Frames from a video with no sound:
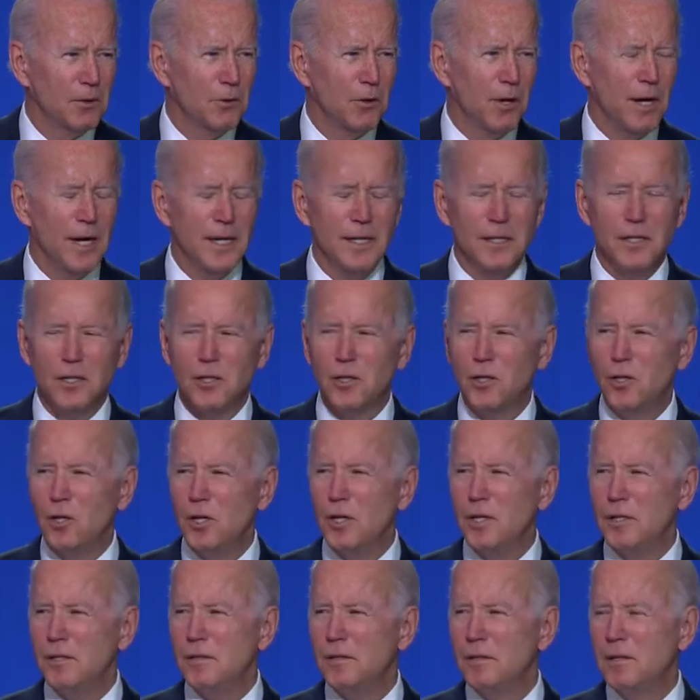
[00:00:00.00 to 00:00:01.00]
create
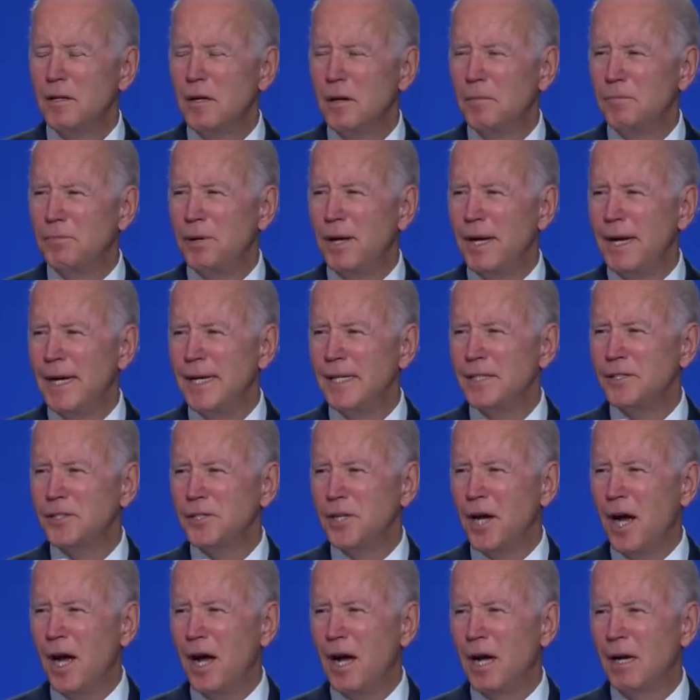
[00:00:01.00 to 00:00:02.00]
good-paying
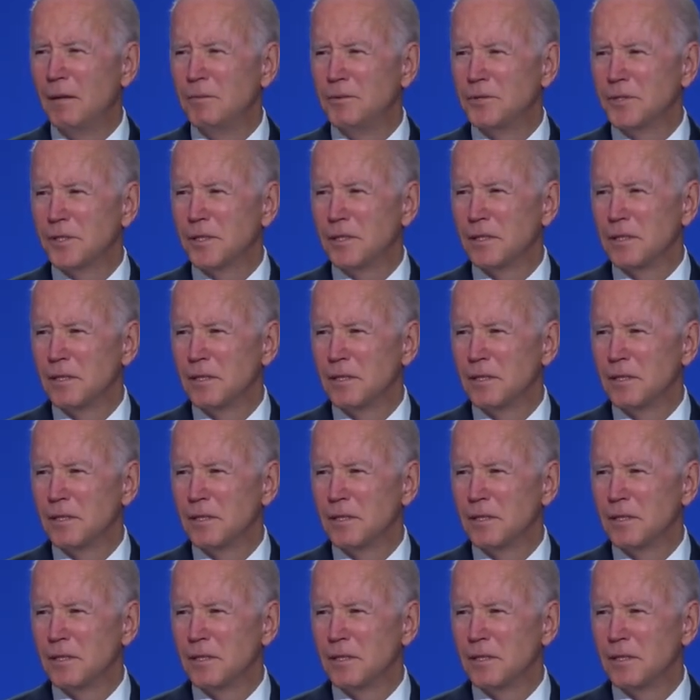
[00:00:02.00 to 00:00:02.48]
jobs.